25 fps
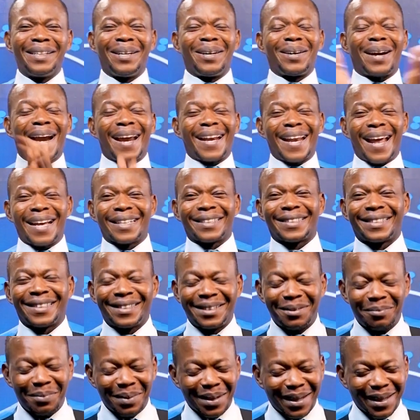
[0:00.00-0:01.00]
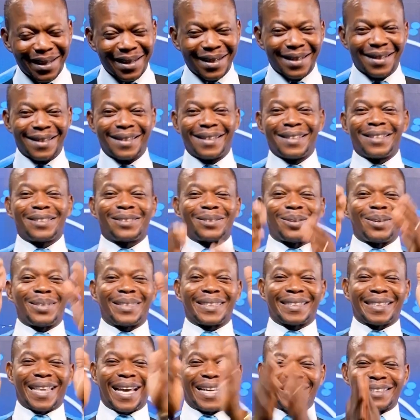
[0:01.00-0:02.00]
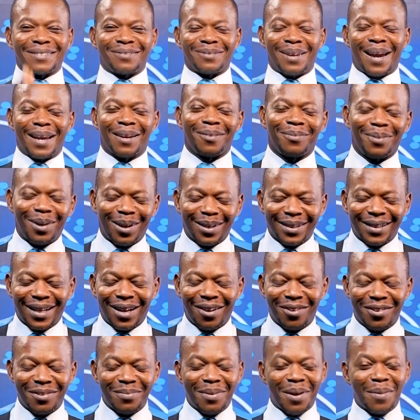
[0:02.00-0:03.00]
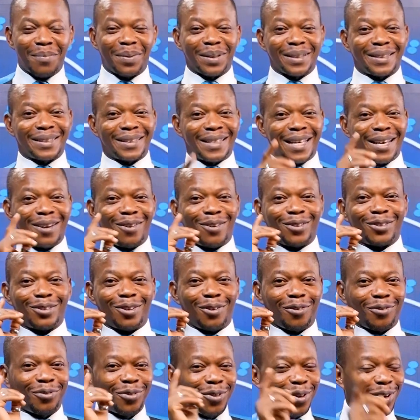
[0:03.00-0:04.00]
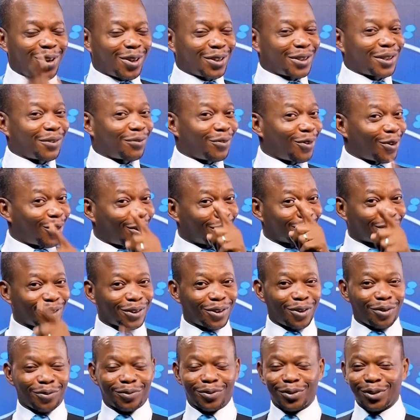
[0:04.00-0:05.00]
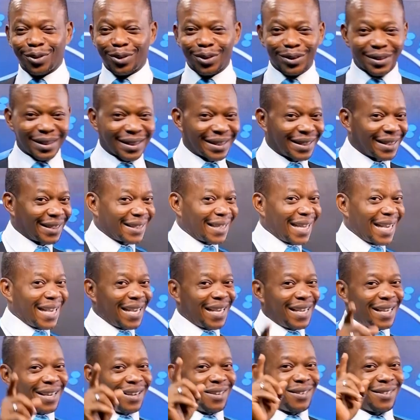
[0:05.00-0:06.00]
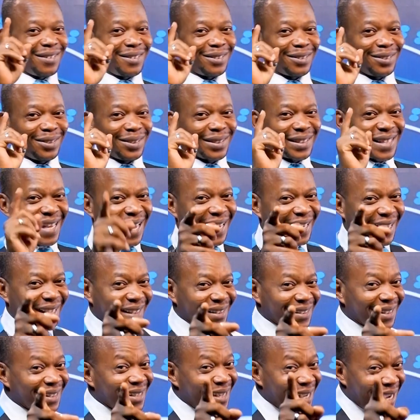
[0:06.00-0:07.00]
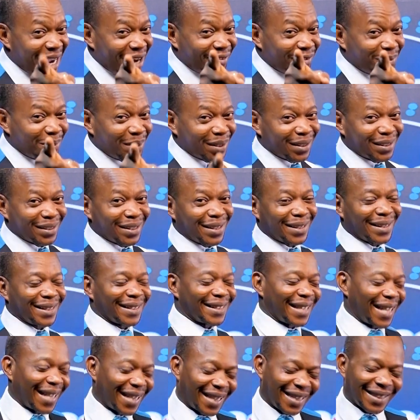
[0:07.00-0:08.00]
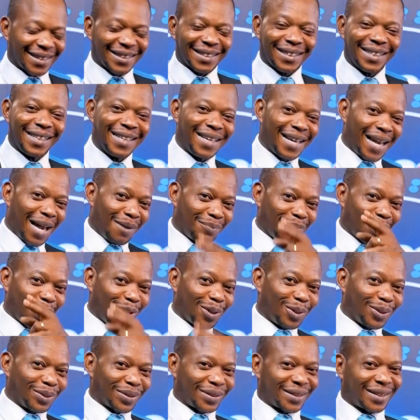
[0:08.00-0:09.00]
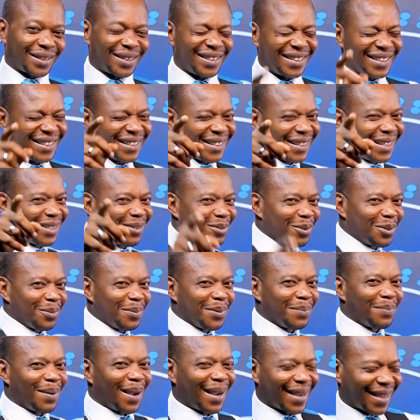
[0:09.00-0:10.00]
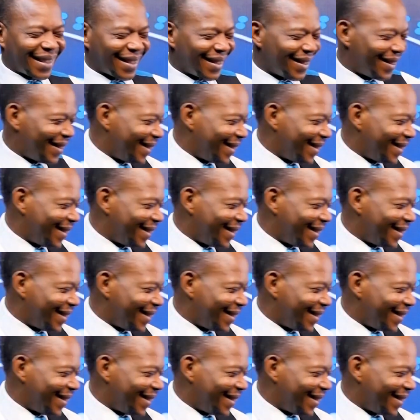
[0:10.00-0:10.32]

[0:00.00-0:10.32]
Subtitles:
All right, that's the beginning. The show is starting right about now. Remember, stay on your focus. Focus on your focus and stay on your target. Everybody's got a target. I'm your host. We'll be back.